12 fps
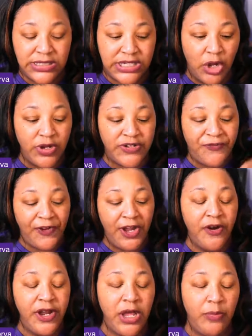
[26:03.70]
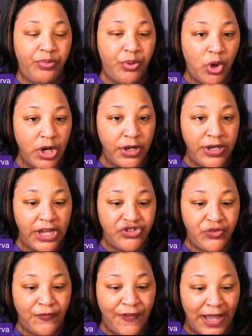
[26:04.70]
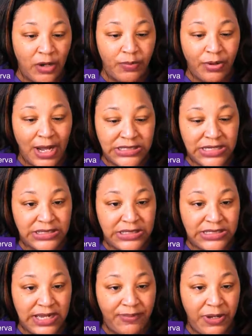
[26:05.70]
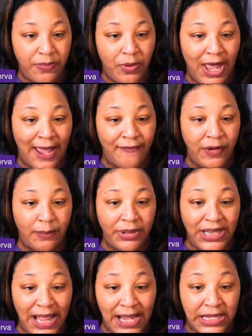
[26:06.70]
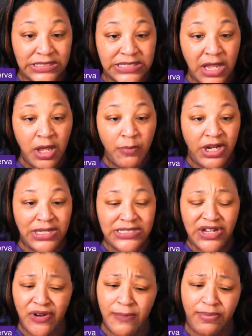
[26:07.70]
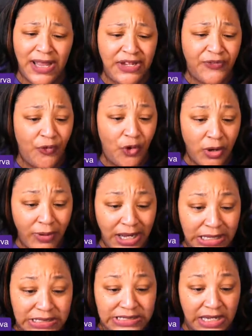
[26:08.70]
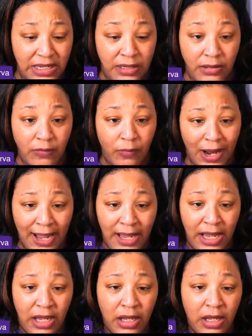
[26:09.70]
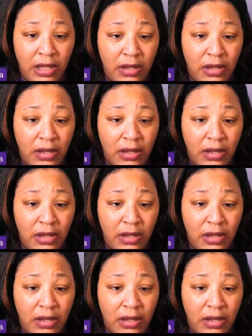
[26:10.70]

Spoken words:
So it's very important that you follow processes that people have in place because they're in place for a reason, right?